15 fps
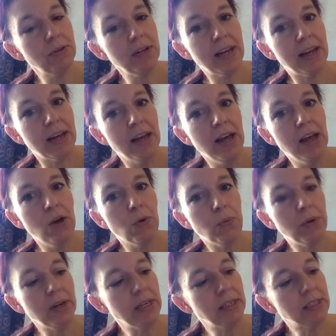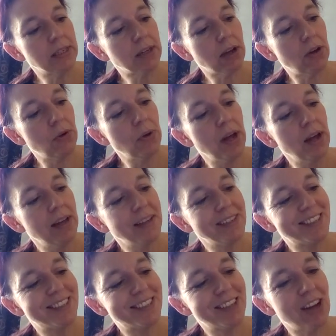here, we need to go
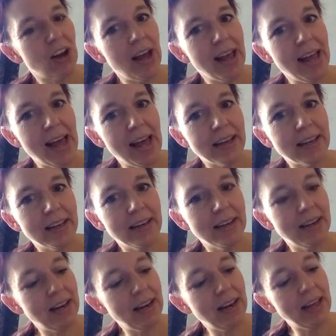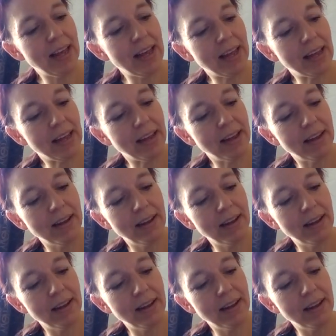diagonally.